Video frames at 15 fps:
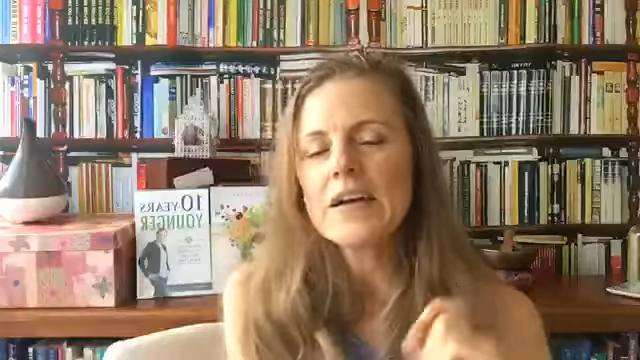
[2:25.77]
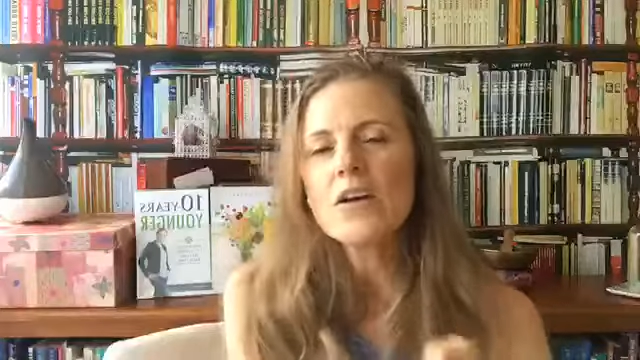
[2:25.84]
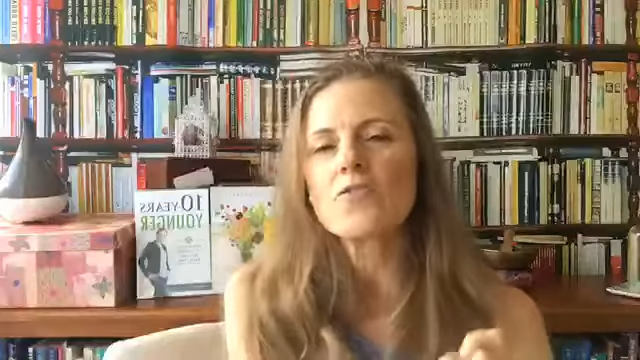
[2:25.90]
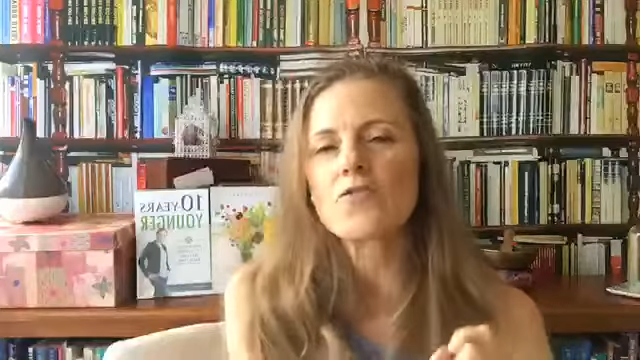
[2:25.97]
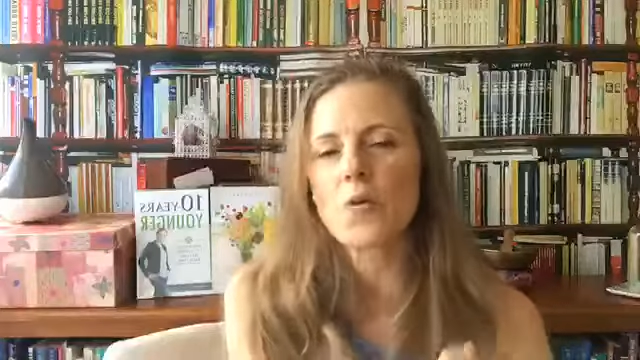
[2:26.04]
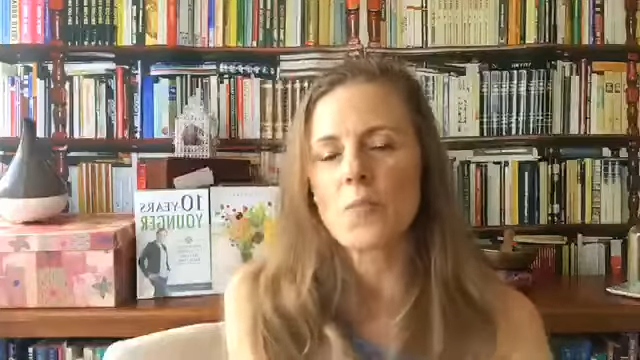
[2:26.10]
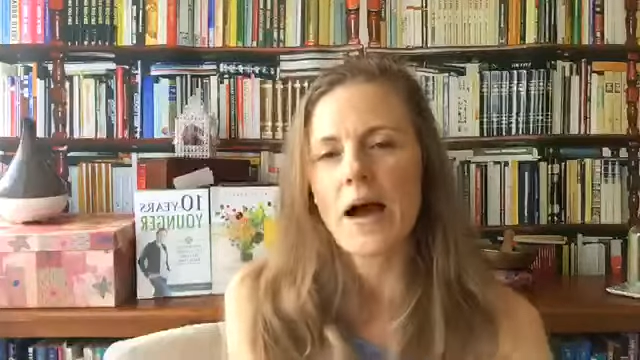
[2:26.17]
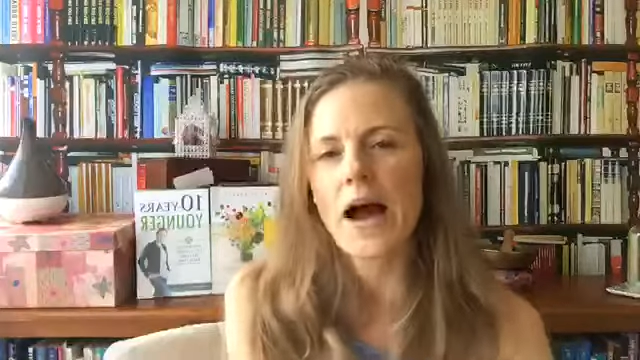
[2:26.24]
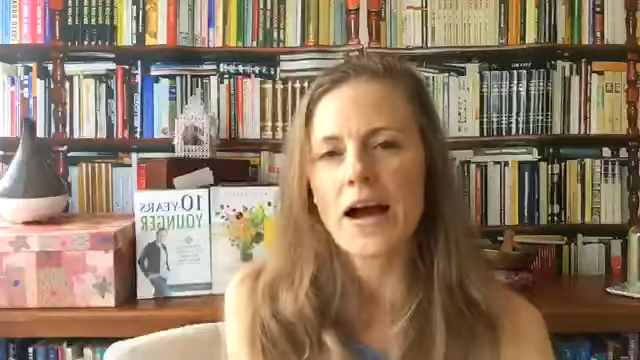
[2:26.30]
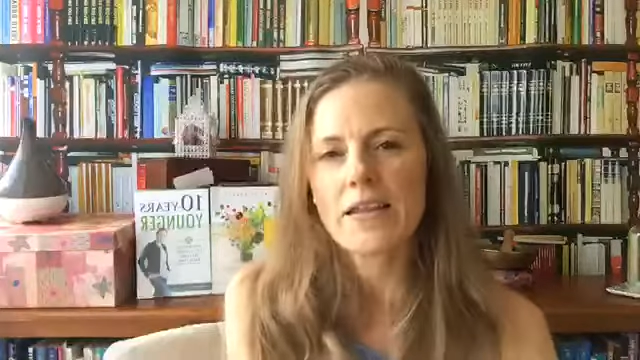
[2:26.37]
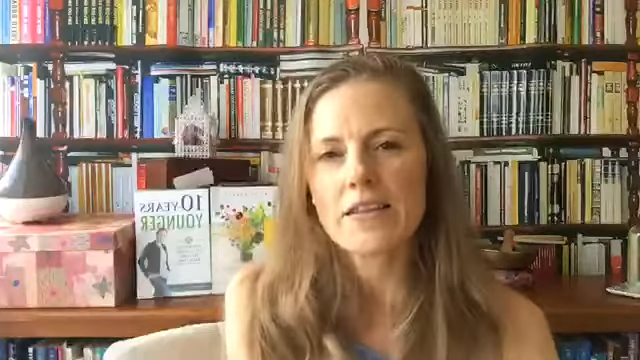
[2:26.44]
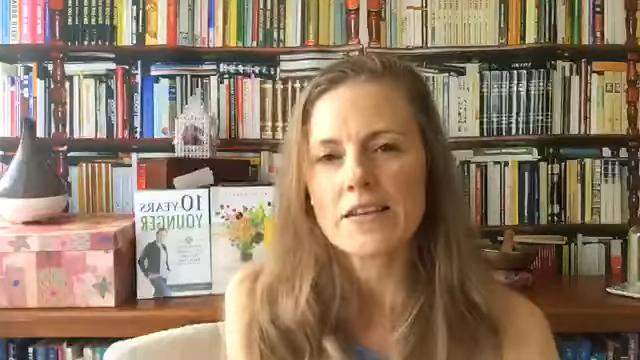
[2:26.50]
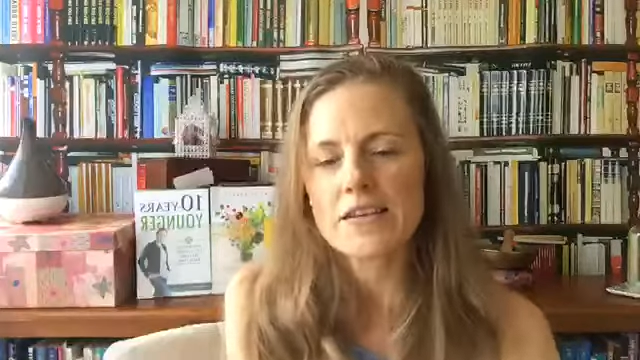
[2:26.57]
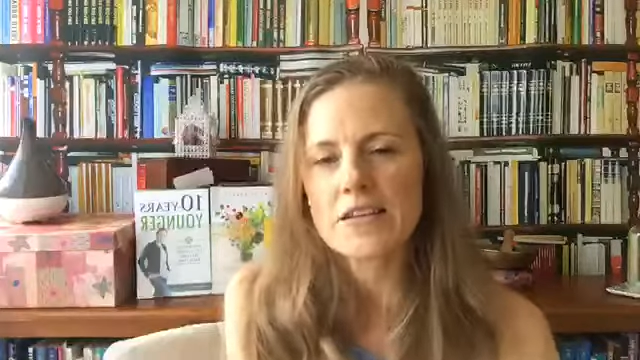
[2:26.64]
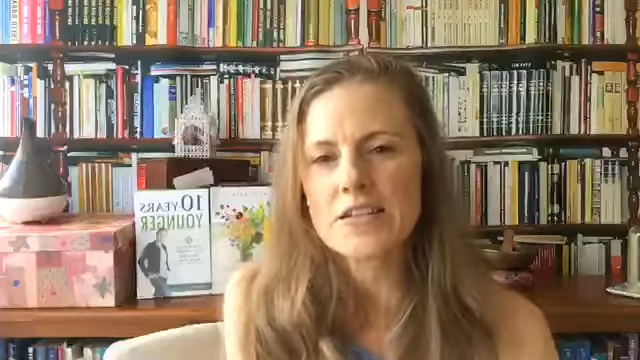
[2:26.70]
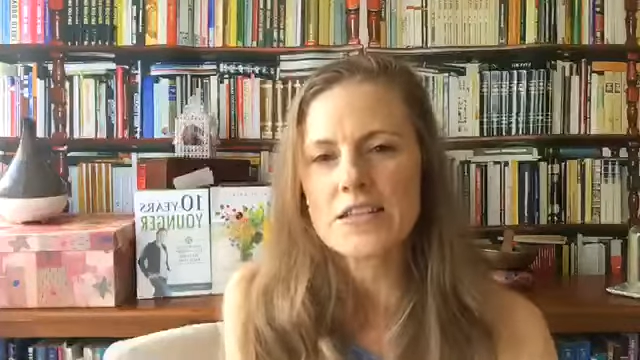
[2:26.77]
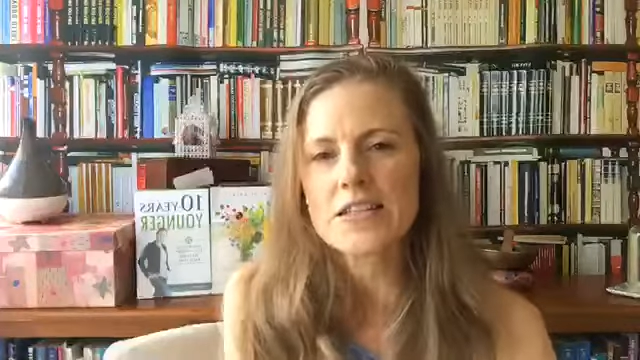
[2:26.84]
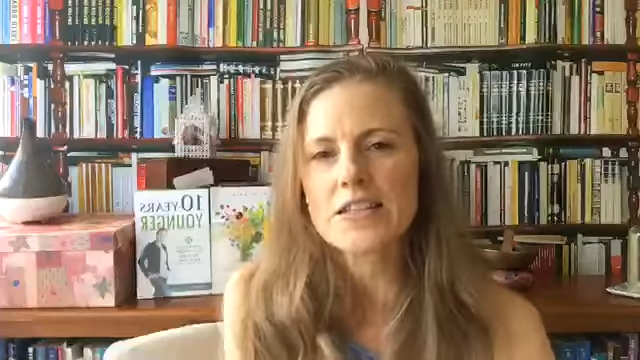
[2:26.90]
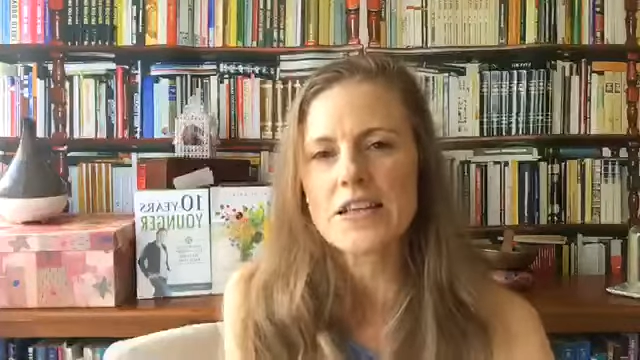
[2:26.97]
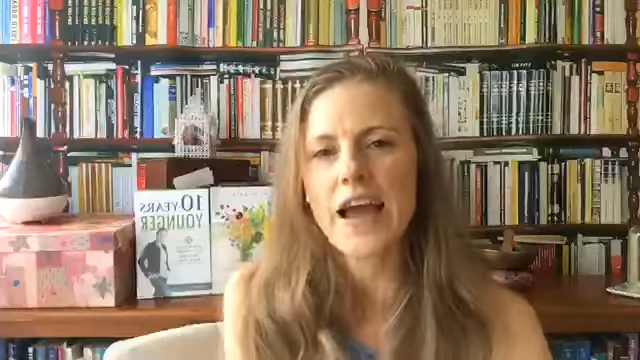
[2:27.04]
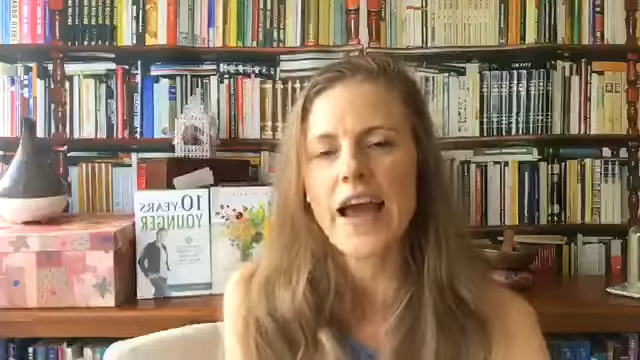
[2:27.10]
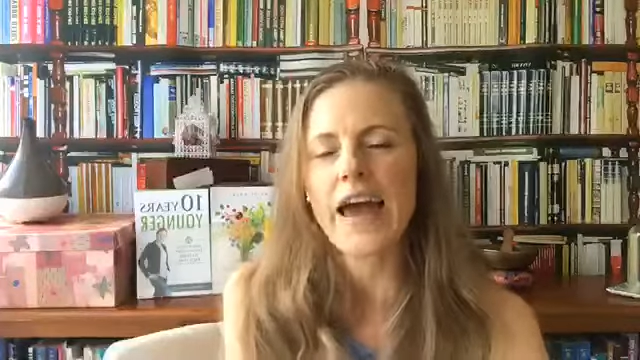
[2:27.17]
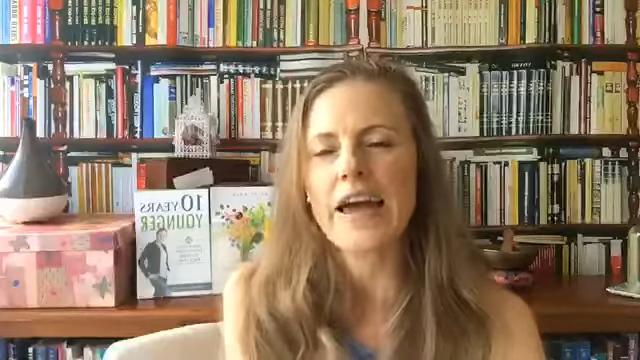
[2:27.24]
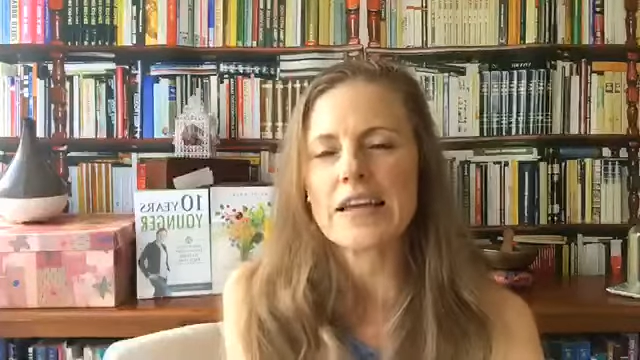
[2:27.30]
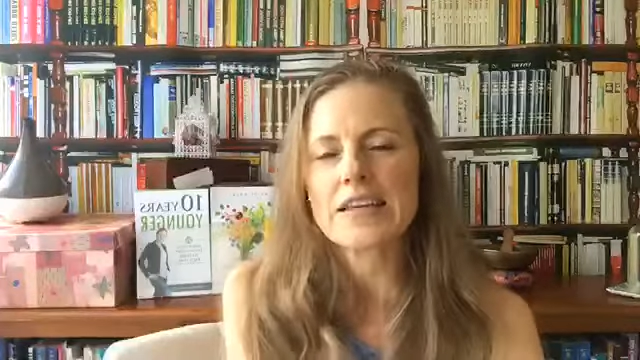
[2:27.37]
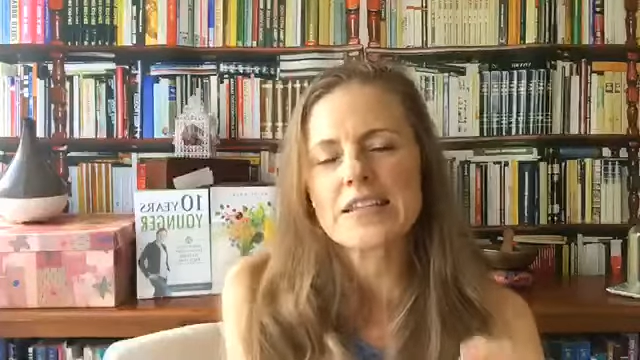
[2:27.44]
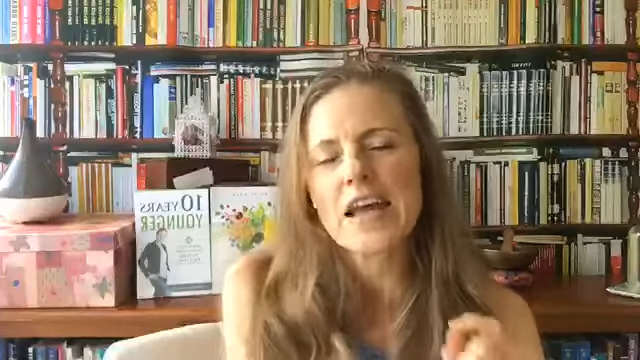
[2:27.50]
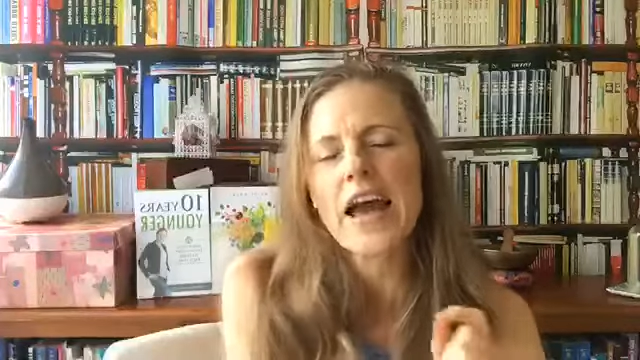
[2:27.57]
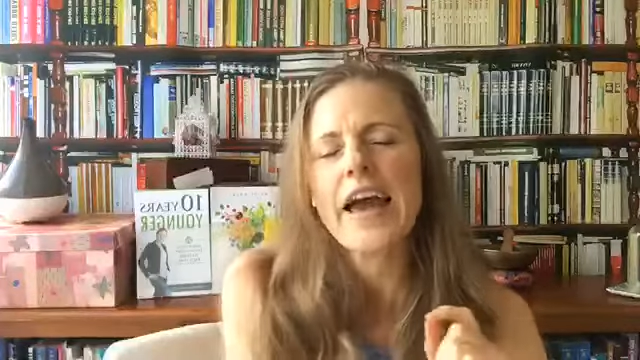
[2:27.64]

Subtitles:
from others has